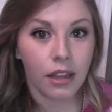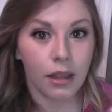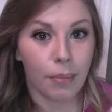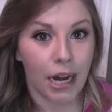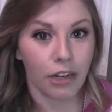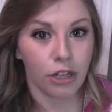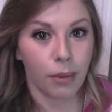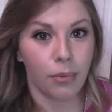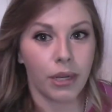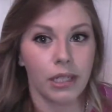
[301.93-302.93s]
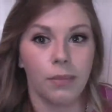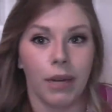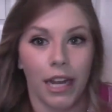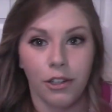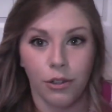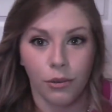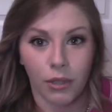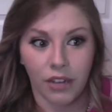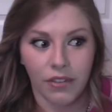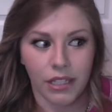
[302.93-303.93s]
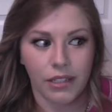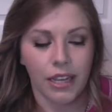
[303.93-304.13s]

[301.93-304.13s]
the Body Shop ones, but I do love this